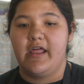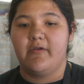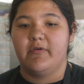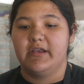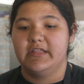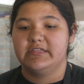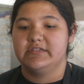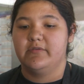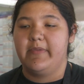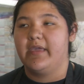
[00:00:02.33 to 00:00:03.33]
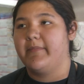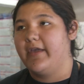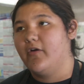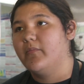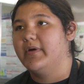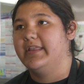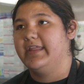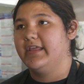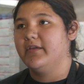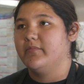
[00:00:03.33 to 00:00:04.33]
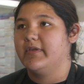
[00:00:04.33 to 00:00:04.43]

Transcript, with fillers: I wanted to make my own money